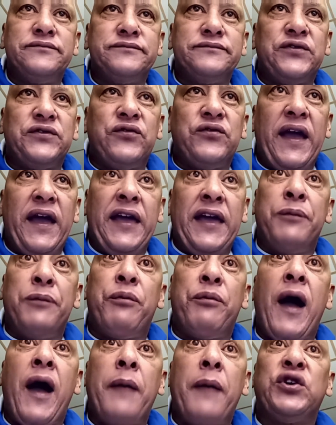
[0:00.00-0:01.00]
great he
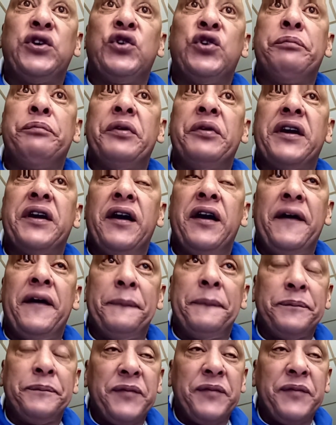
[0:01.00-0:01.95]
probably could become.